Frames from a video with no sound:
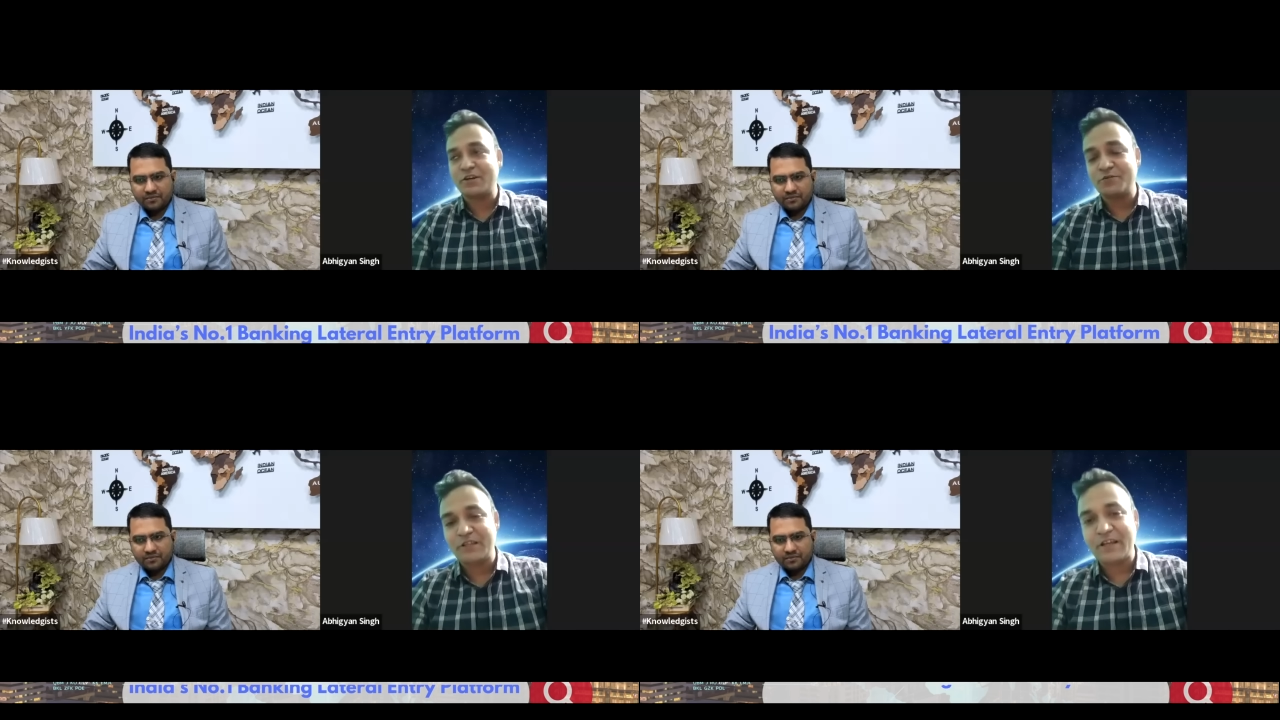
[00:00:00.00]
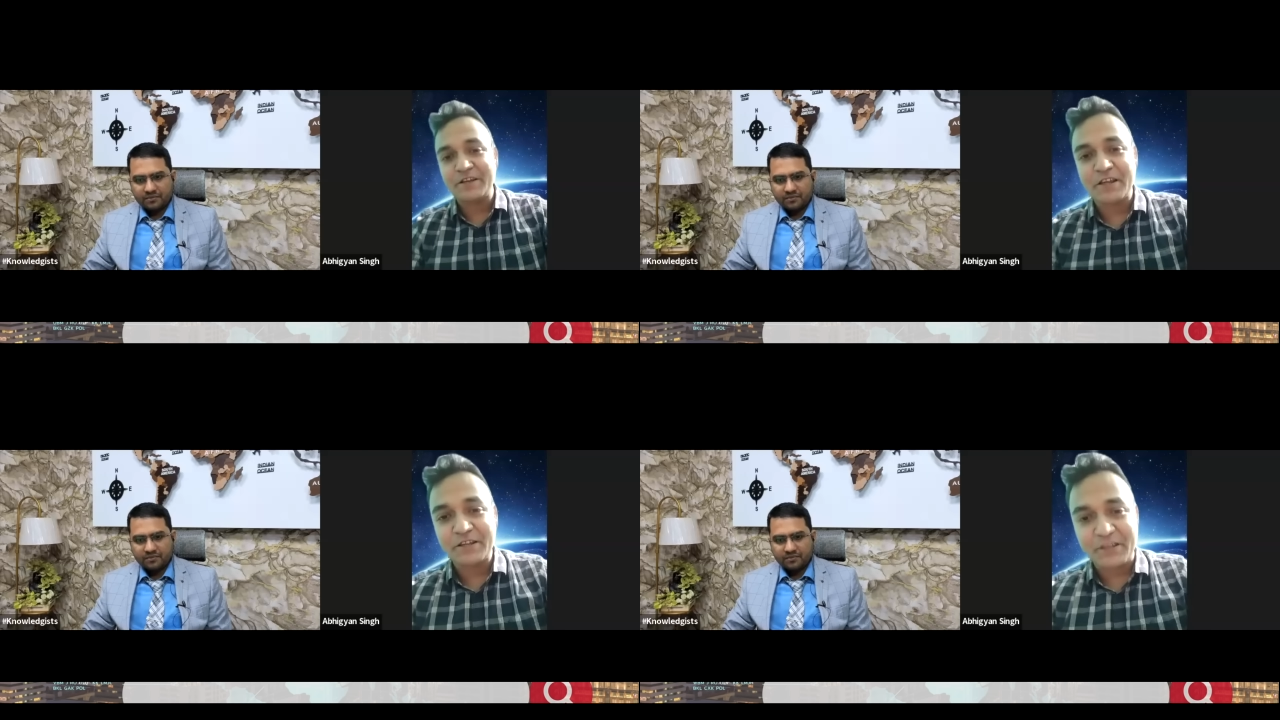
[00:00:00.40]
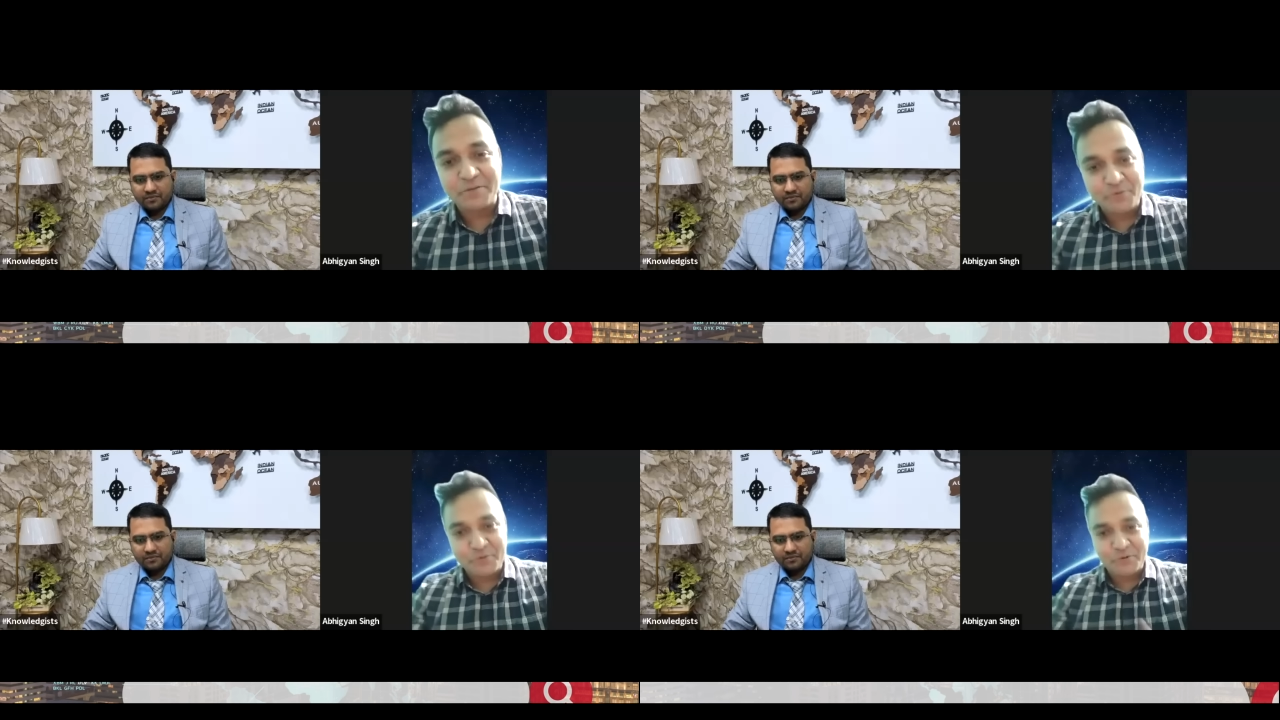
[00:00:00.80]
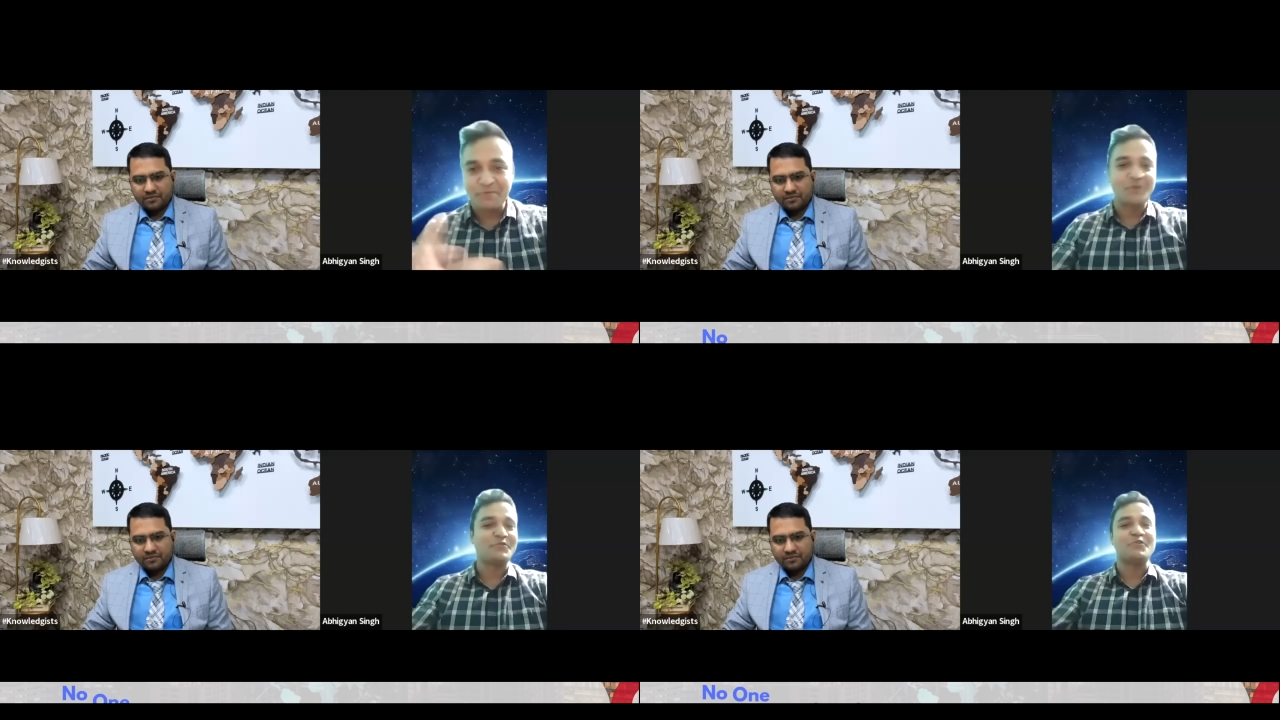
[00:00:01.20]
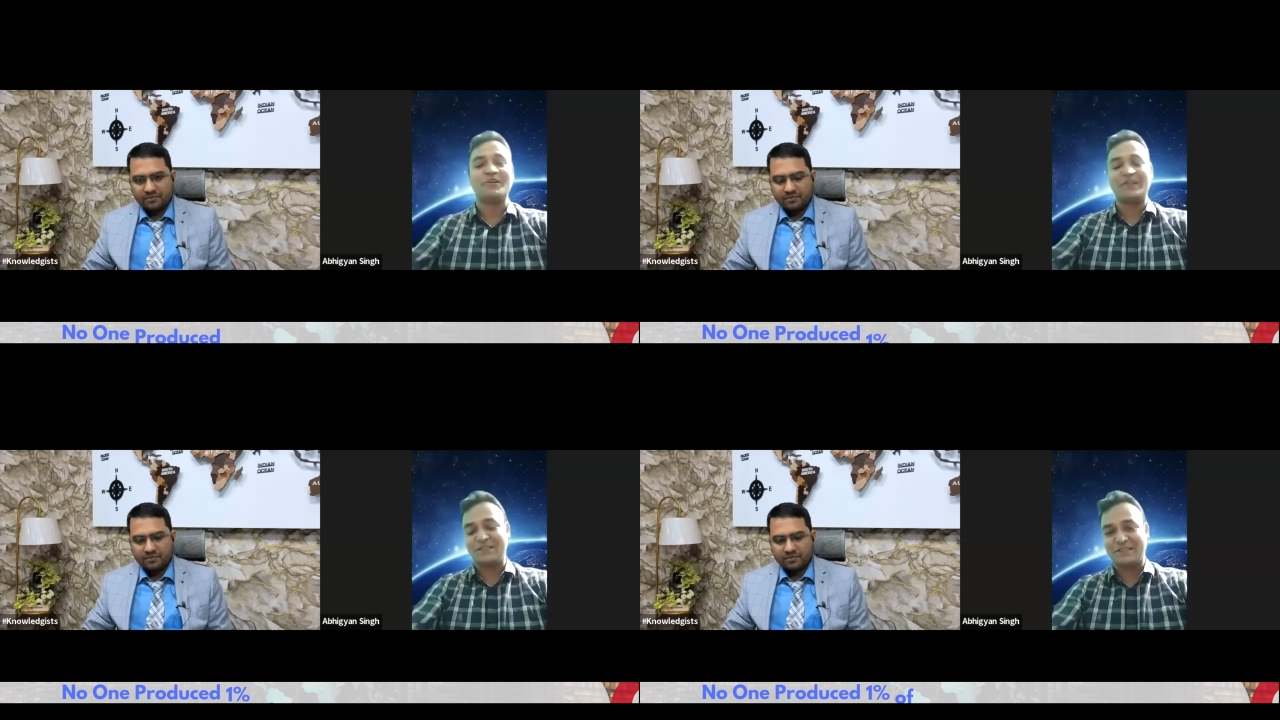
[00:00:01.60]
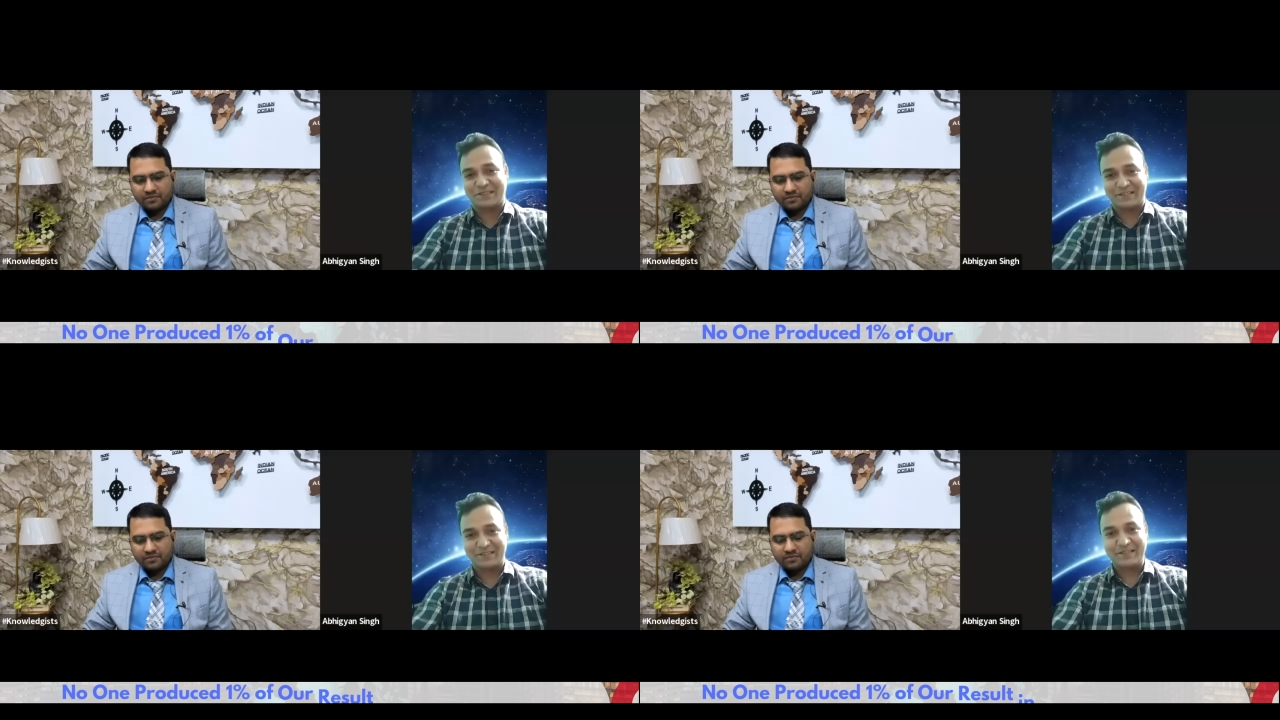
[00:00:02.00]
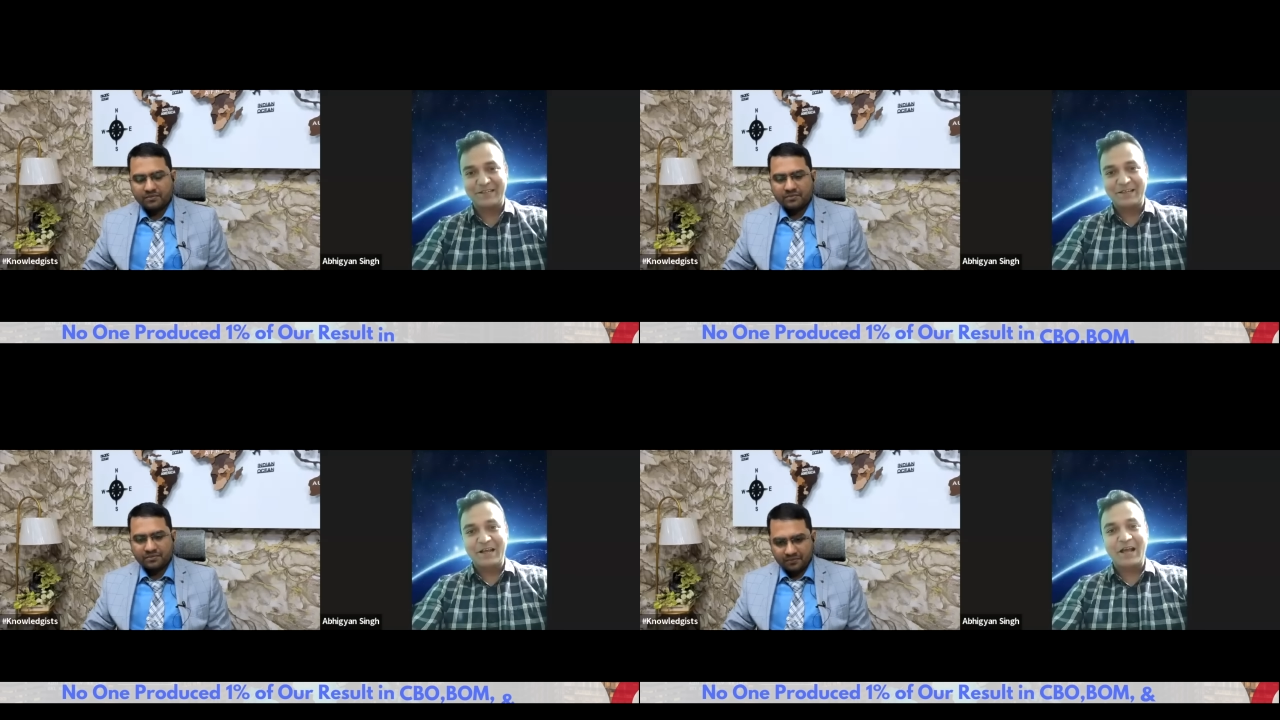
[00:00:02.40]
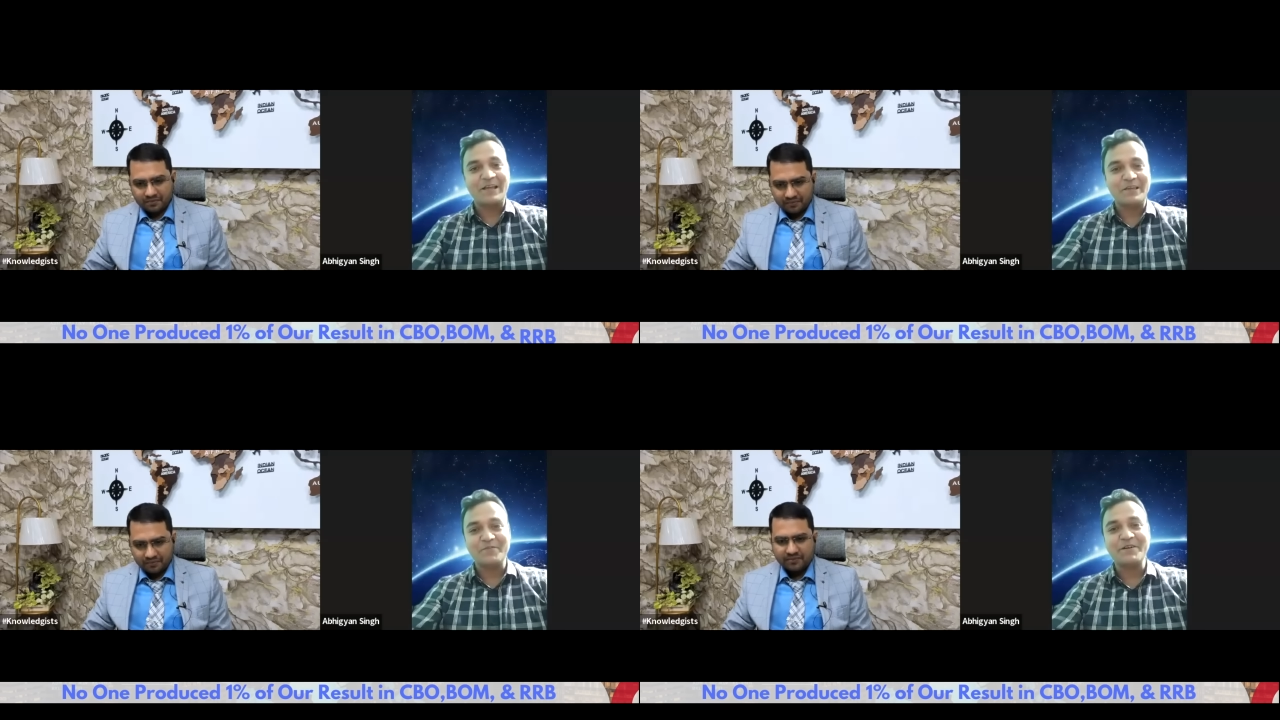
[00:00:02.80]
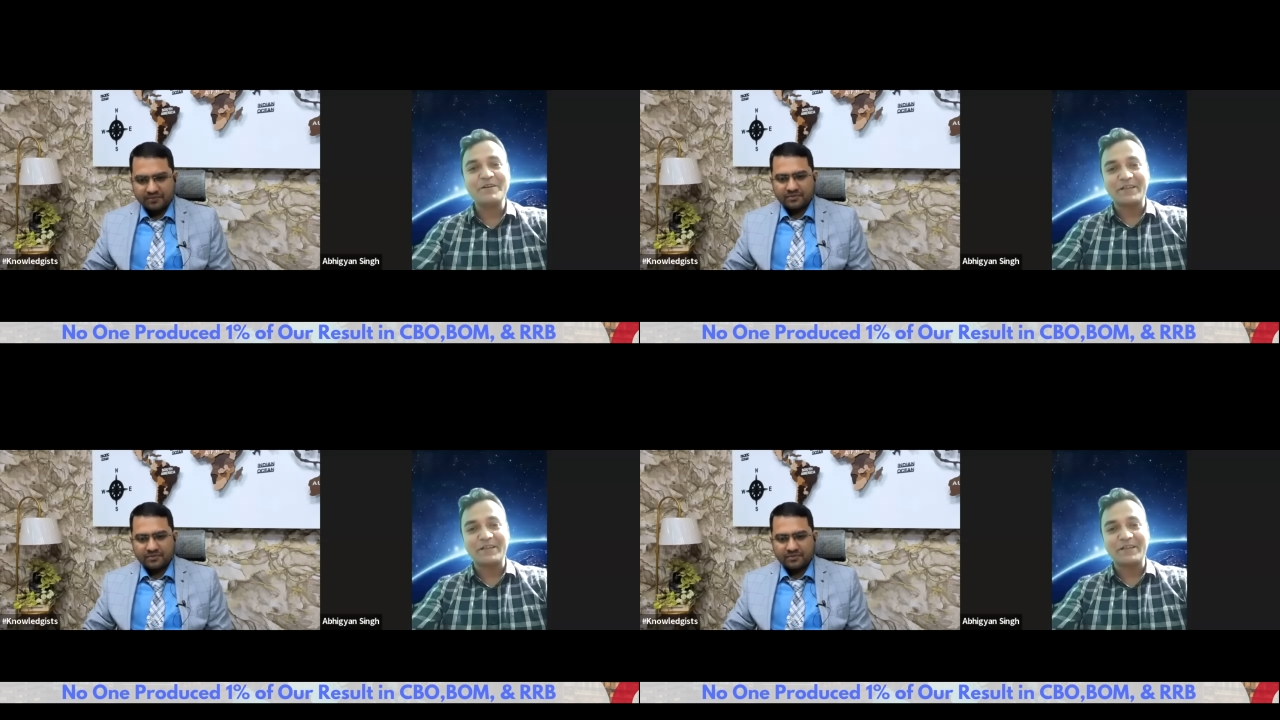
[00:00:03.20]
Speaker 1: down the line, I came to know about Knowledgist. I even